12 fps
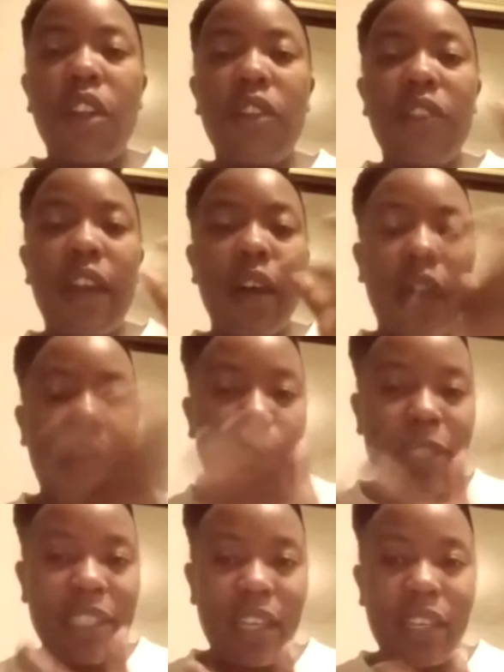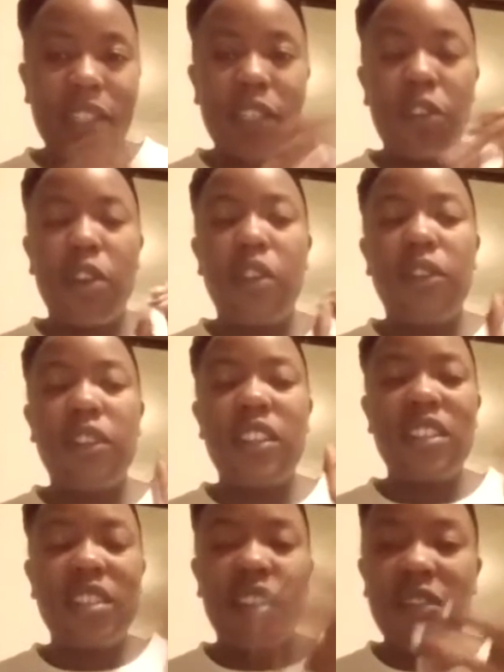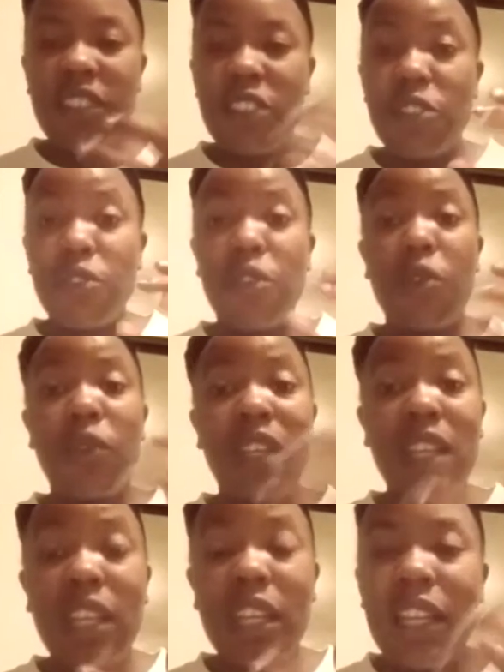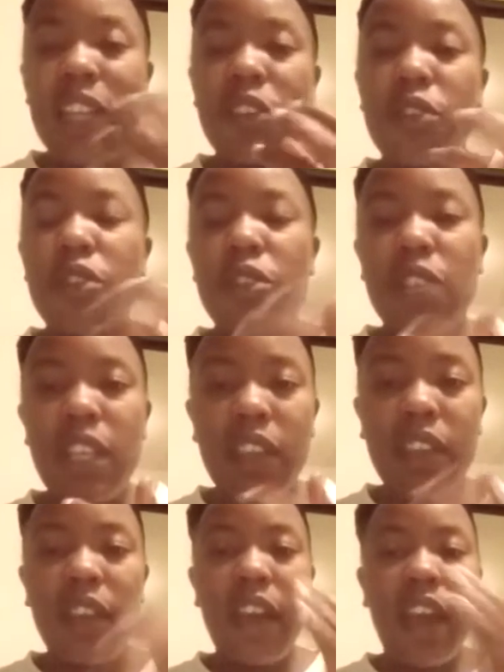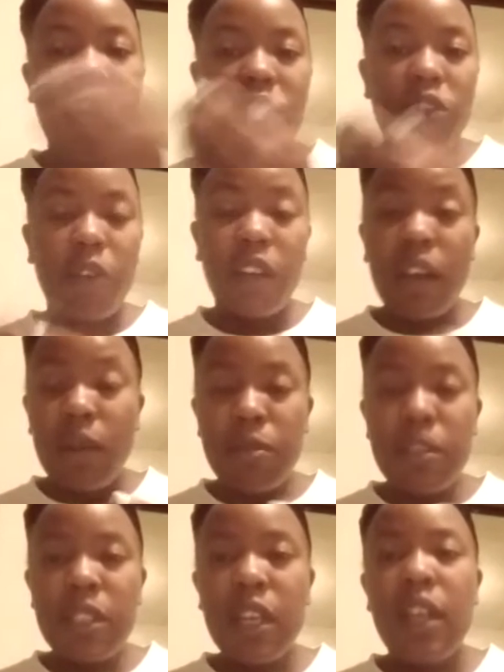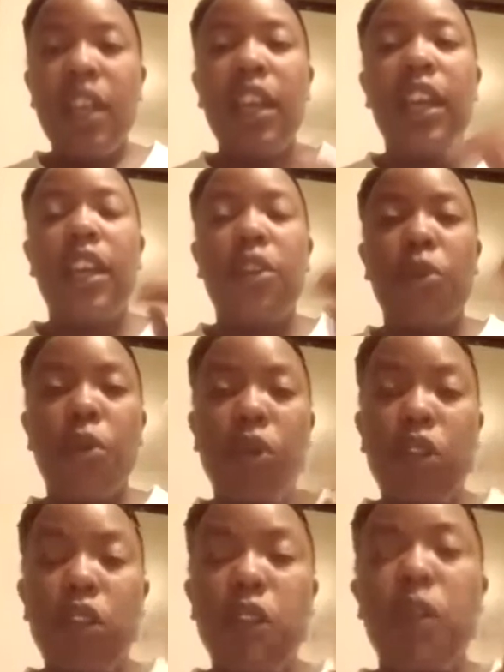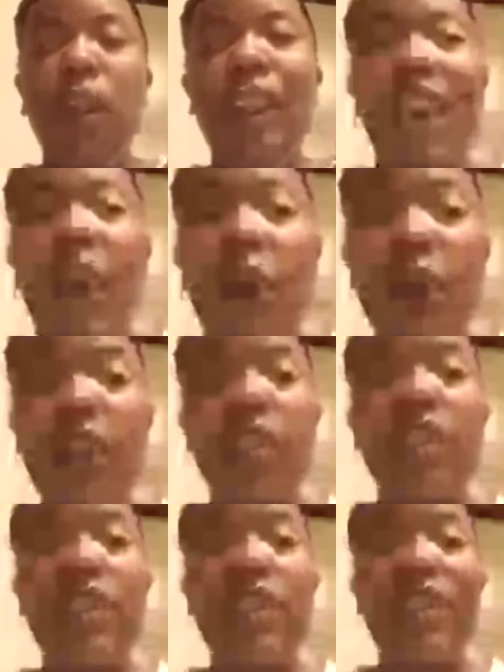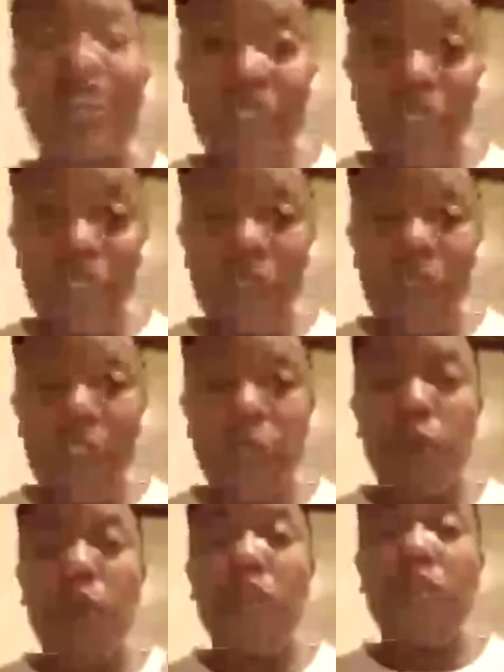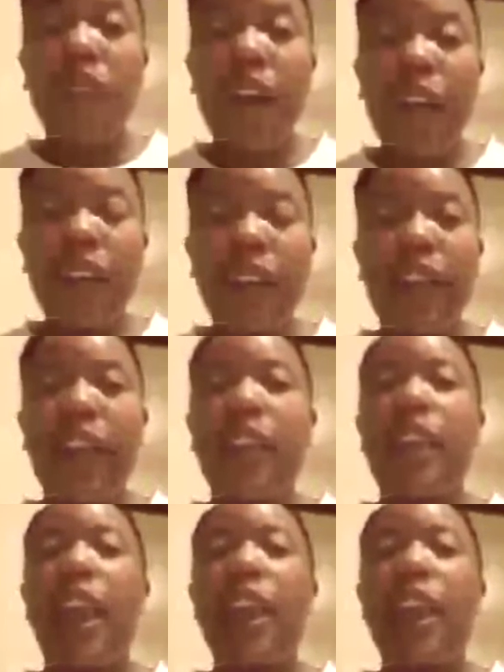all of the abscess and all of the stuff that you don't need in your teeth and your gums, in order to allow it to heal. And you will find that